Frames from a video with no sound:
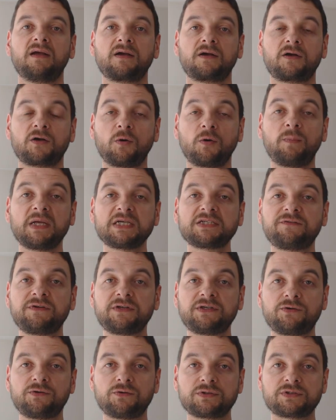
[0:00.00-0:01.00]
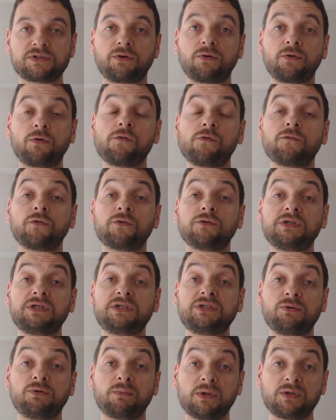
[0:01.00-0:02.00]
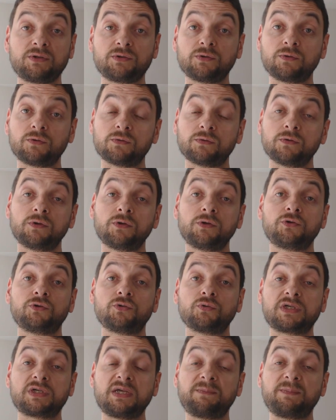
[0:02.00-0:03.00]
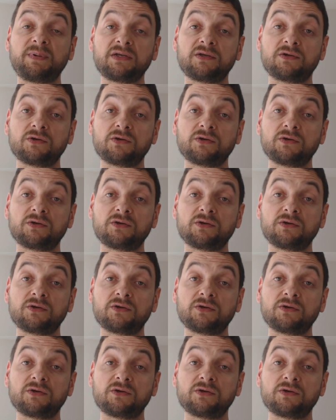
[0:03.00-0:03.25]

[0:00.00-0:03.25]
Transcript: Complex features are often detrimental to keeping the